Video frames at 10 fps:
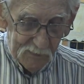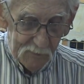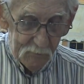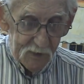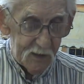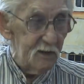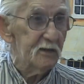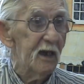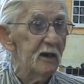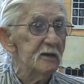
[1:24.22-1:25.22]
The McKees
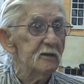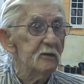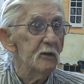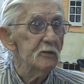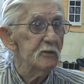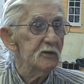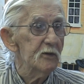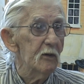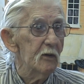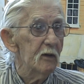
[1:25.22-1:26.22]
had his grocery
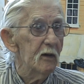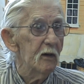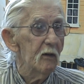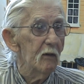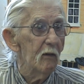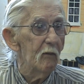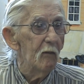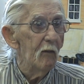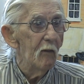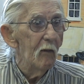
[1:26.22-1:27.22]
store in there,
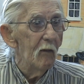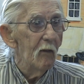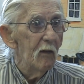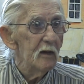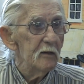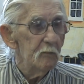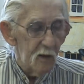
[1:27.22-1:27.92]
and